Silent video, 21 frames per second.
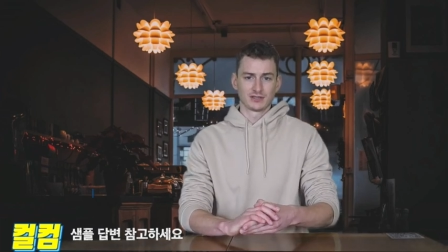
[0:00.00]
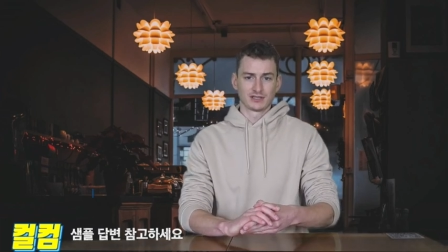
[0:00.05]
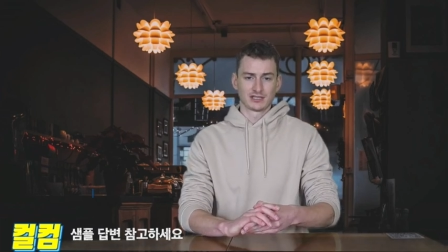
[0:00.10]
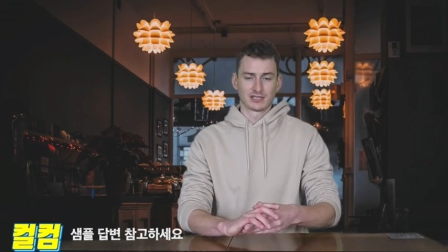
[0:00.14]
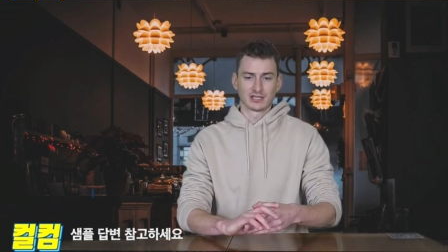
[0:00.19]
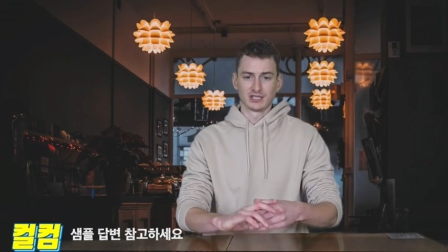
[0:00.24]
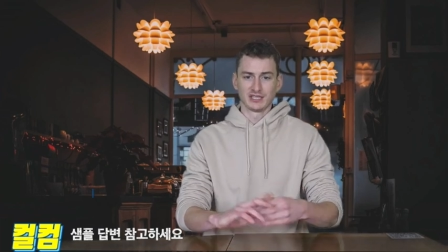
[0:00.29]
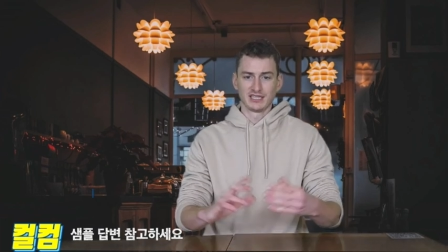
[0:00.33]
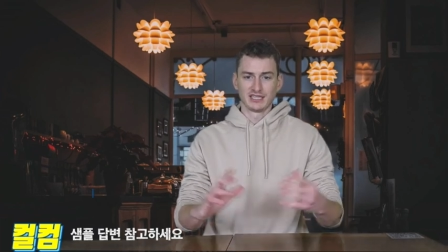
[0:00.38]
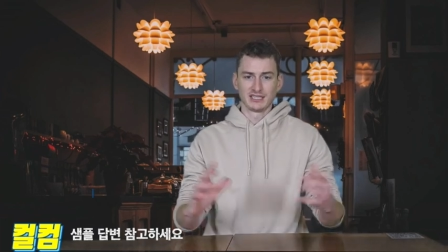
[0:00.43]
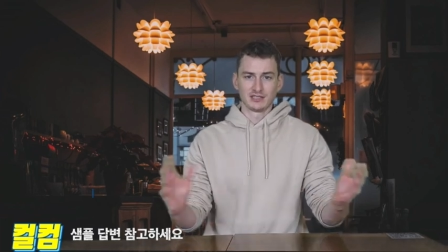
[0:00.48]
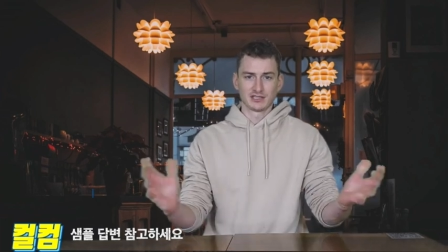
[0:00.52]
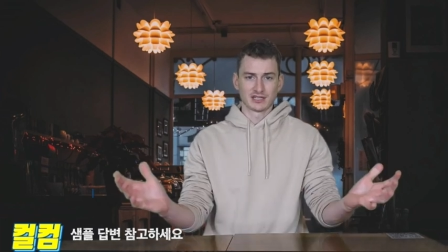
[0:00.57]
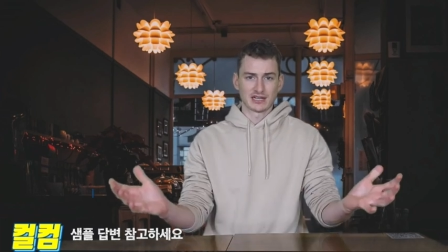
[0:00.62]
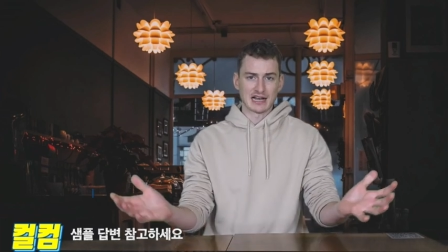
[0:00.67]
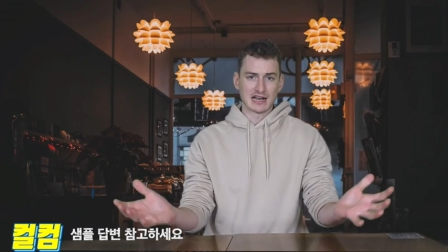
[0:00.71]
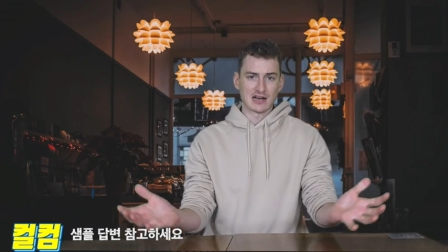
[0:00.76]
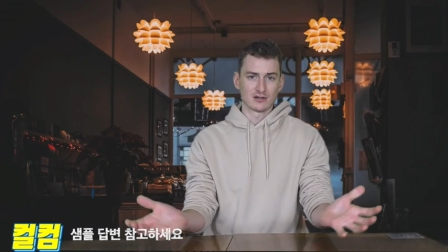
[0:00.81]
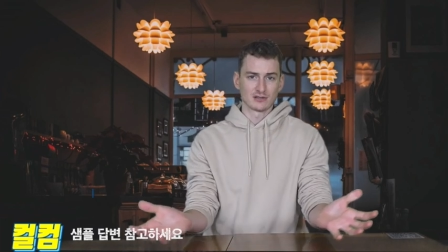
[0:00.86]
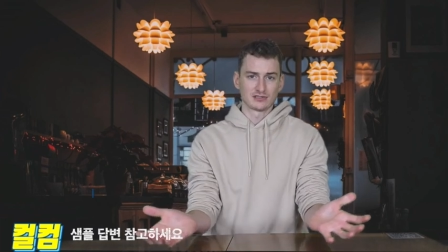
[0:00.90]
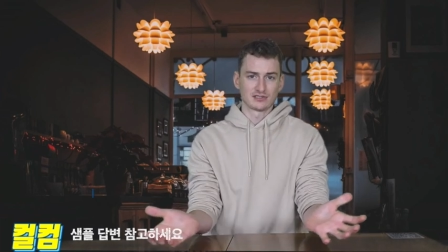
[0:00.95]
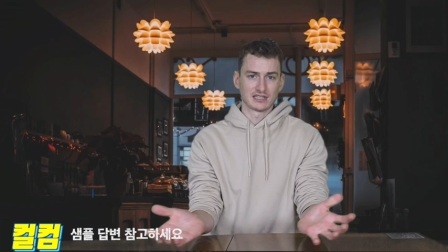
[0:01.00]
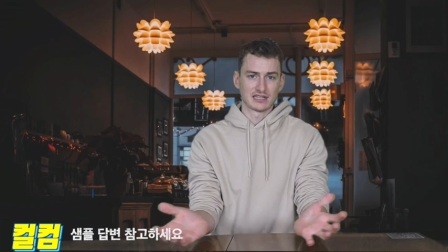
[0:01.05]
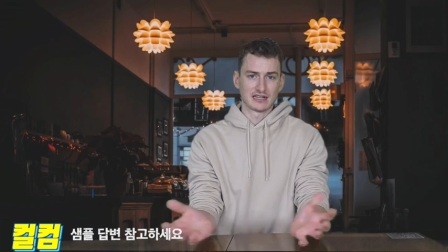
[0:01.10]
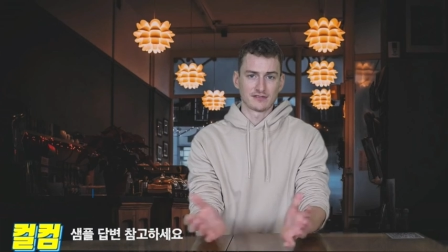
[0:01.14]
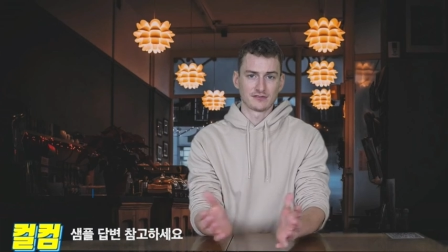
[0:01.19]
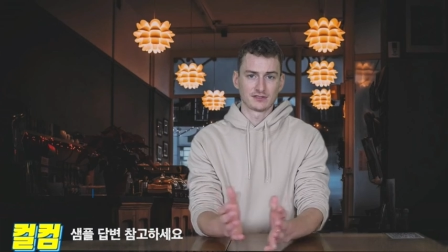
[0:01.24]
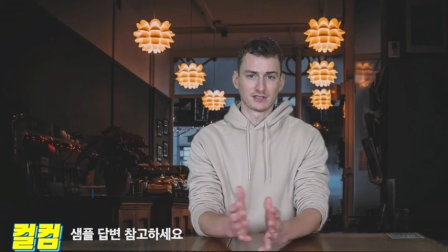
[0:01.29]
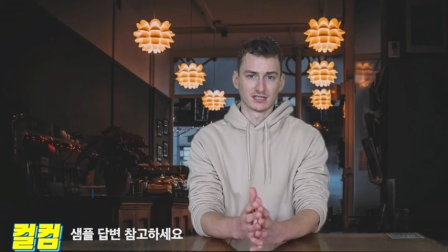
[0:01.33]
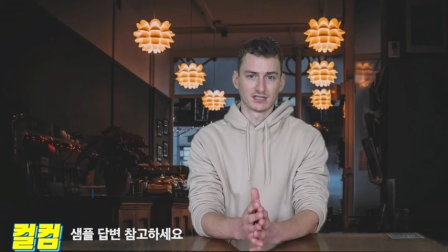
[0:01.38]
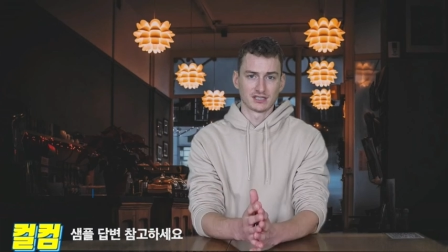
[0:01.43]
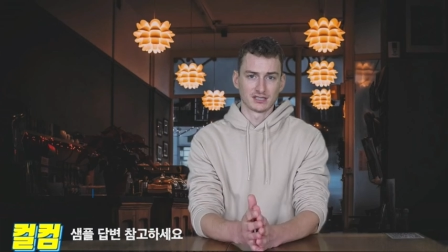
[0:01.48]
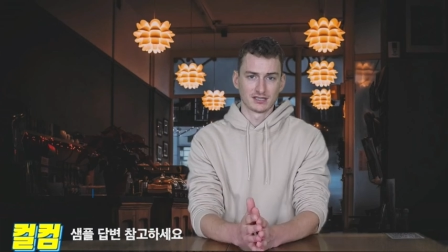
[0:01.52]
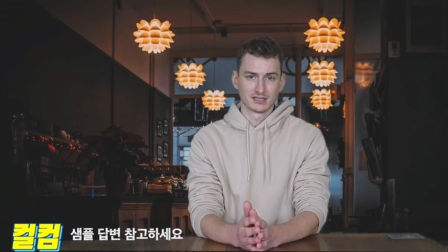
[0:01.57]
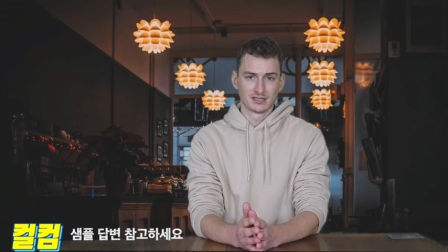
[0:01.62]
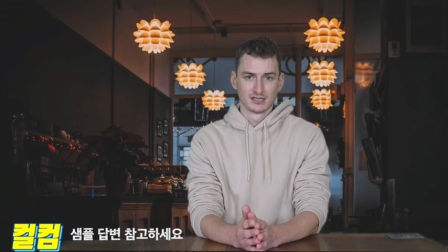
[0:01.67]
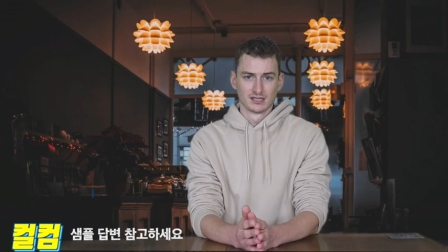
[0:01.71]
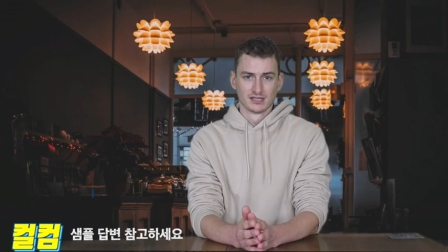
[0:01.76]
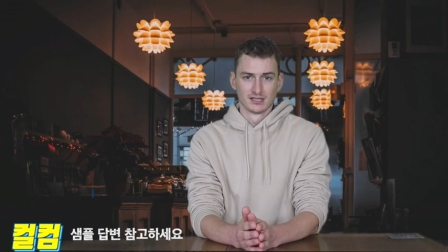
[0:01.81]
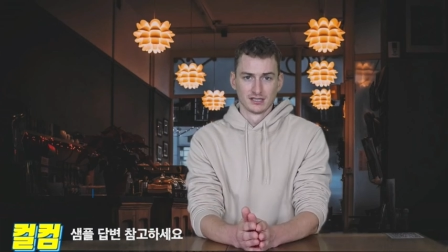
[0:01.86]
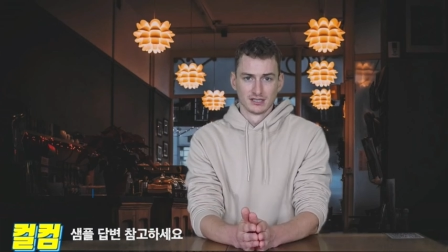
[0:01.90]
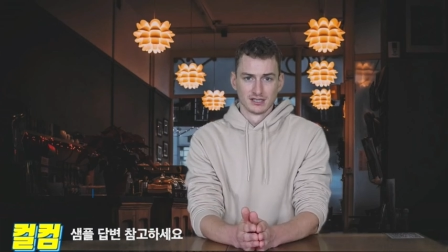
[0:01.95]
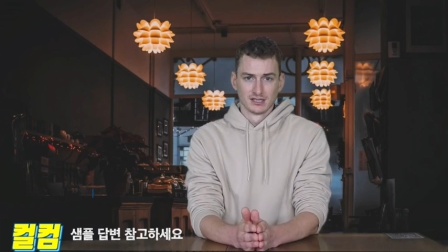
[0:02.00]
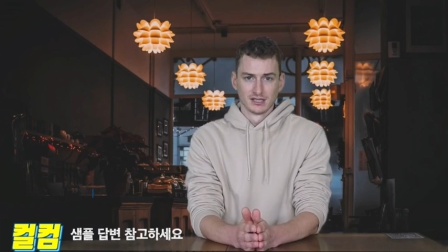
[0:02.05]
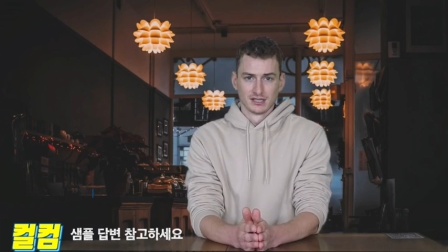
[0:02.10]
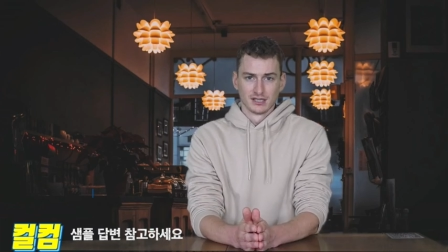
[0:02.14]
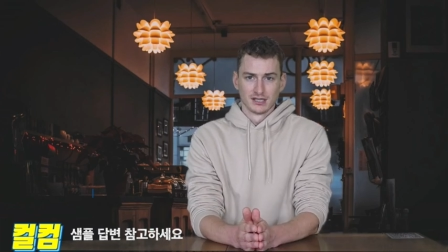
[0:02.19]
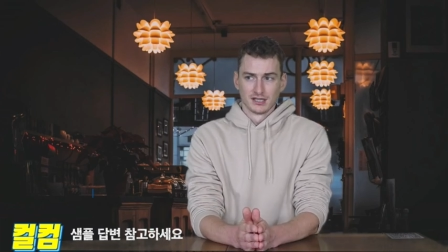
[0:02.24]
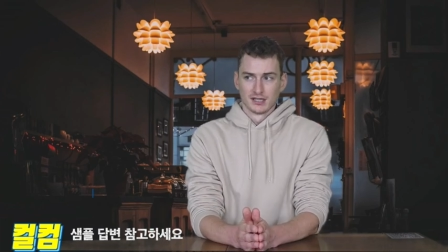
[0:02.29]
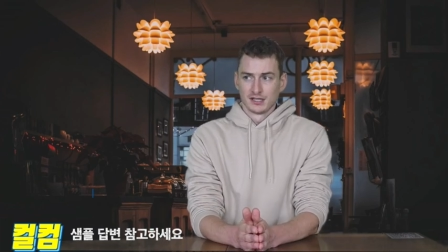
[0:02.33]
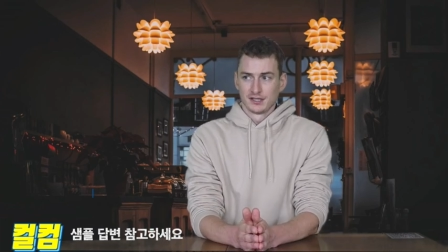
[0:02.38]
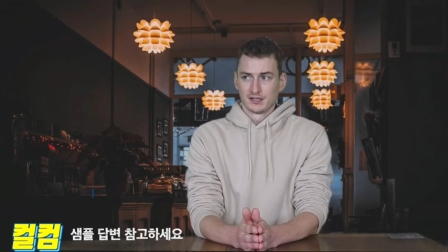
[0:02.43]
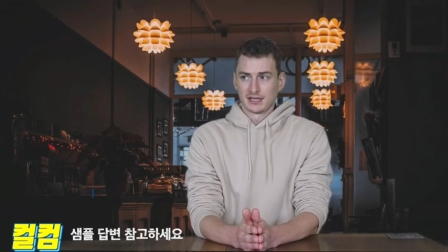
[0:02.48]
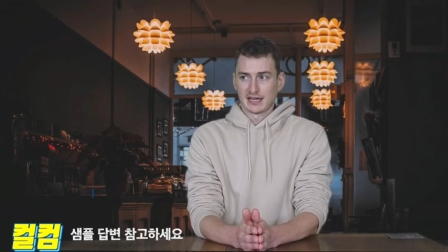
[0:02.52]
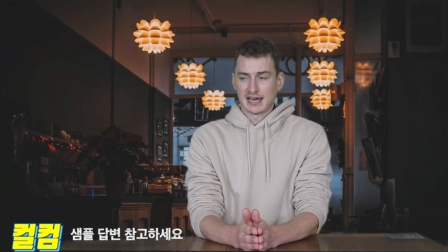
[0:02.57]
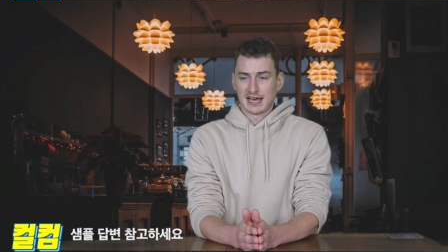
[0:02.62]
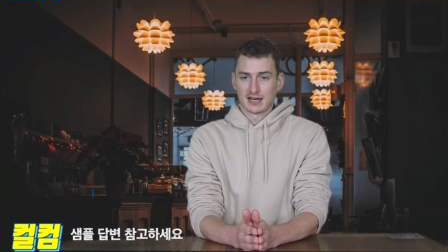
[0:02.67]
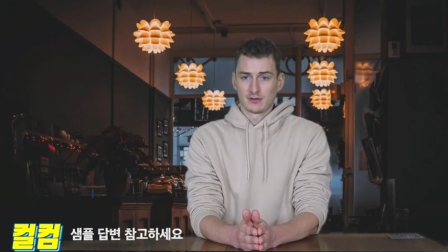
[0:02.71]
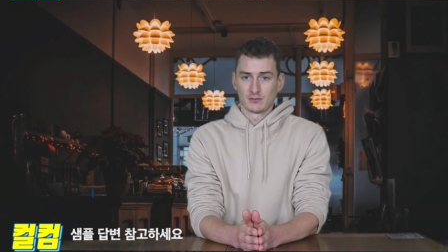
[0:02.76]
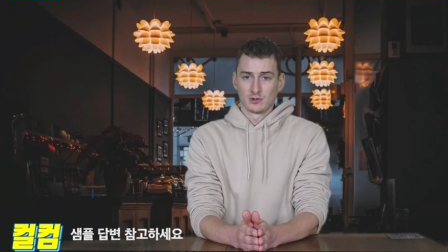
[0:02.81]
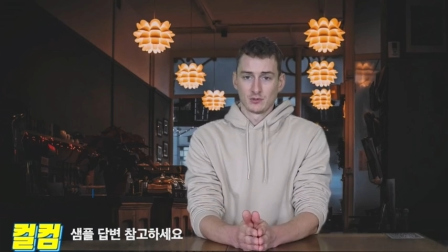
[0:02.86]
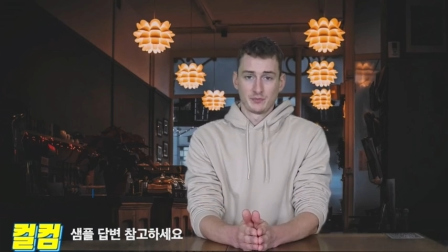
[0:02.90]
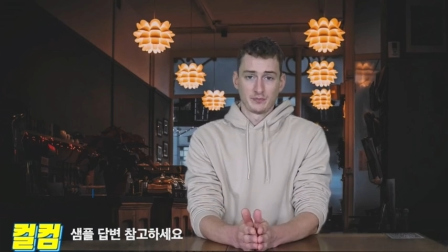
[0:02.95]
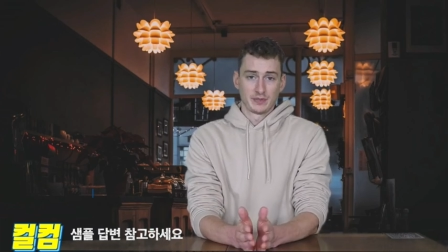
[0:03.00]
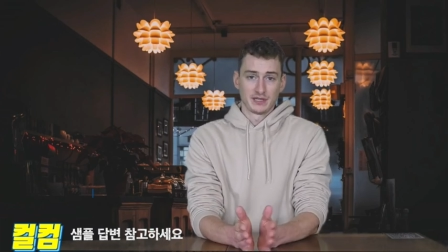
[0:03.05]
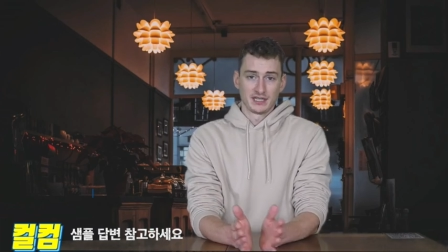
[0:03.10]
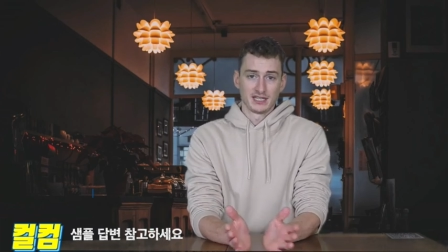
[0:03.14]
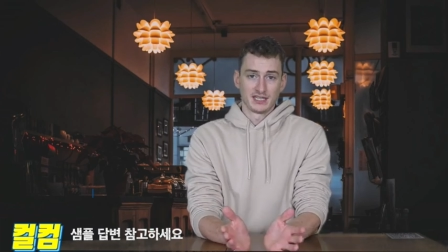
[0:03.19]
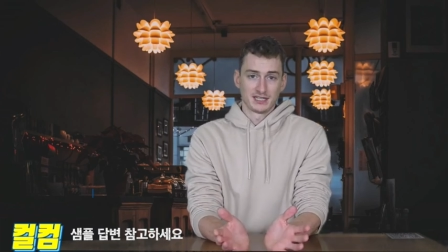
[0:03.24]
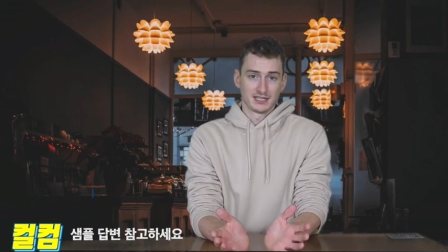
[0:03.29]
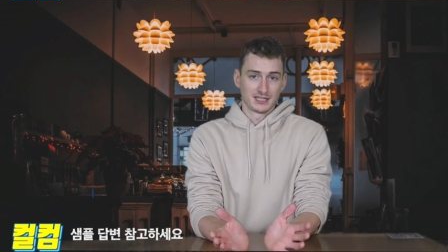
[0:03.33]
clean your house after the animal peed